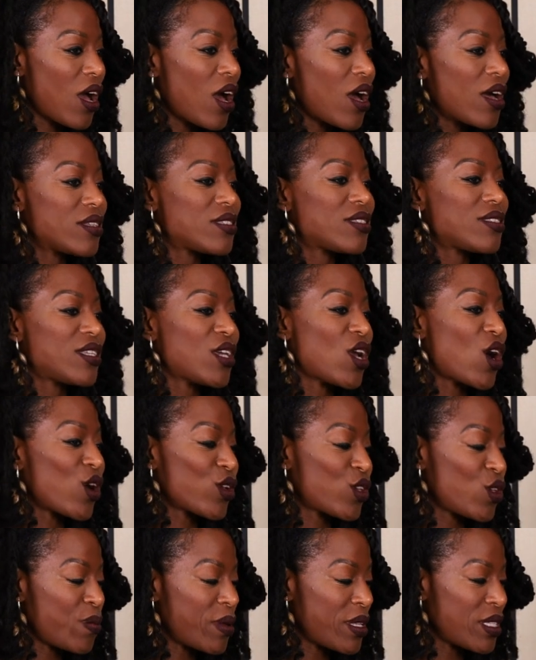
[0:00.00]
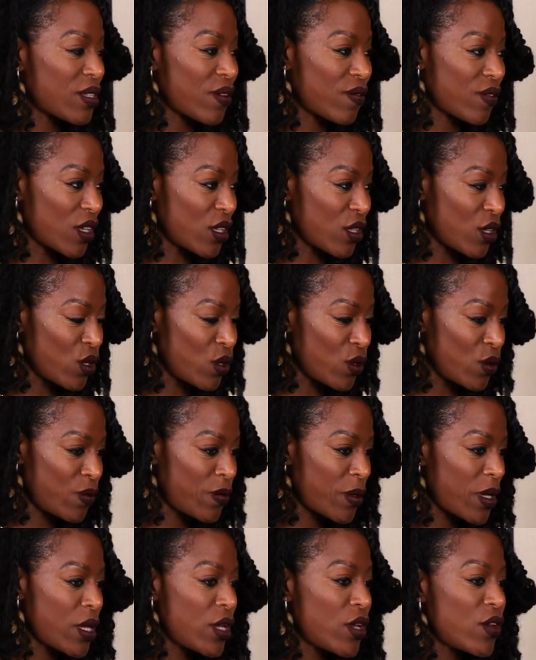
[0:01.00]
us, the occupants of the globe,
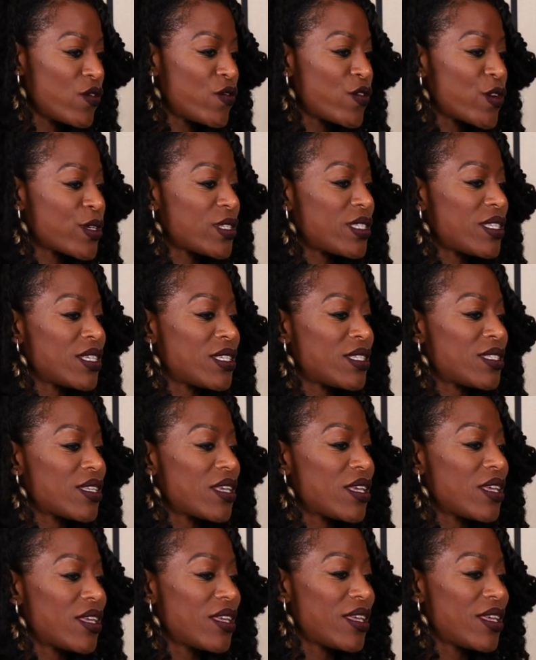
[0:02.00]
versus